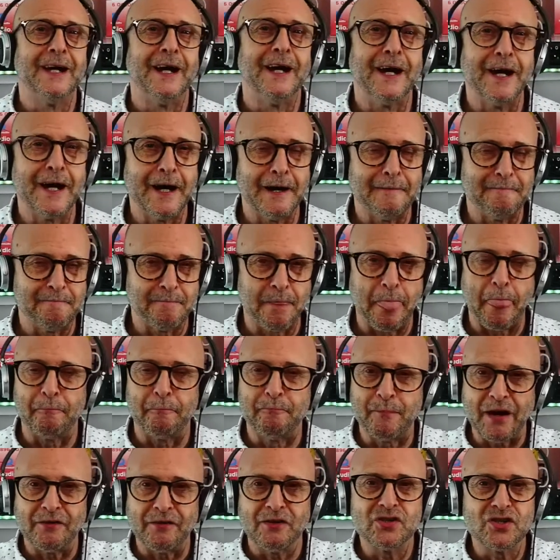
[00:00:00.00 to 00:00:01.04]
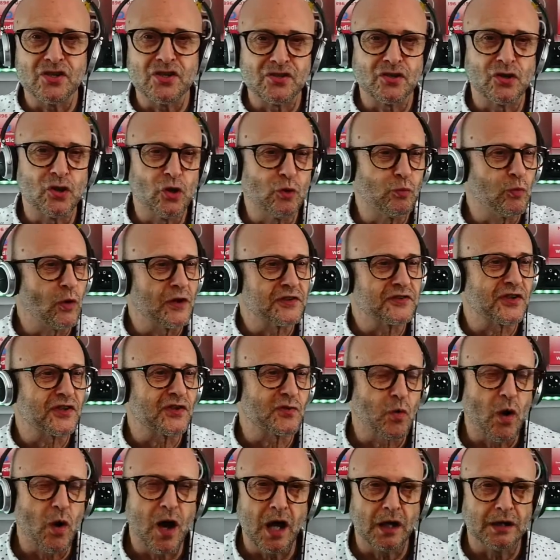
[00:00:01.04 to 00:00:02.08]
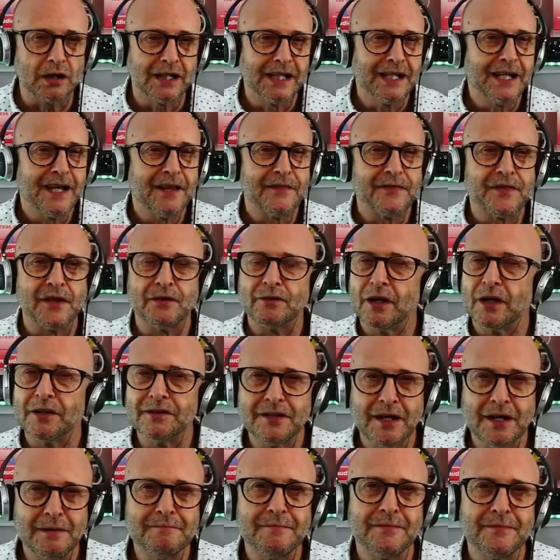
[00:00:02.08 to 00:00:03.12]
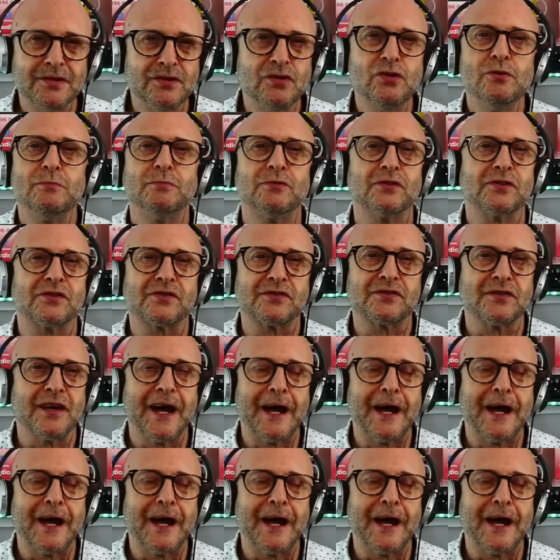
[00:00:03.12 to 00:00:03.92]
Behringer do good ones as well. There are numerous